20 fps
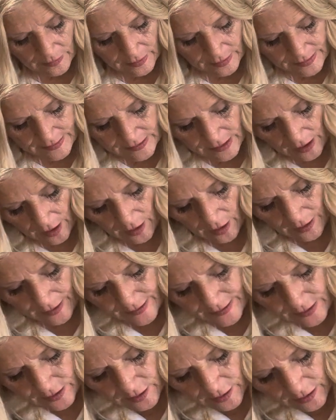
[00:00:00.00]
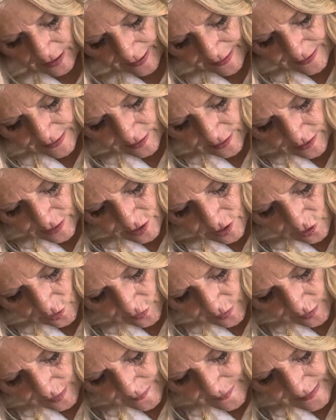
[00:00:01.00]
It's a good idea to turn
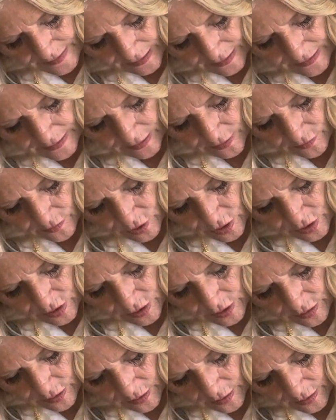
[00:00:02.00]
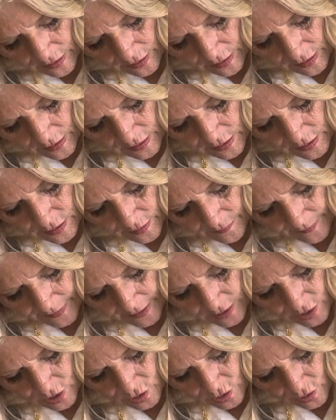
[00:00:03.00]
it upside down just to
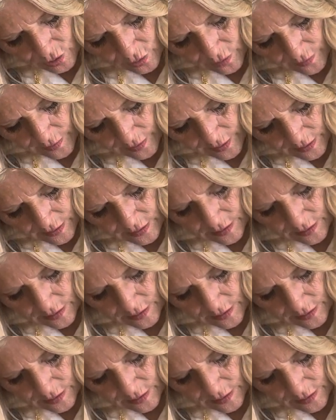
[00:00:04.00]
make sure that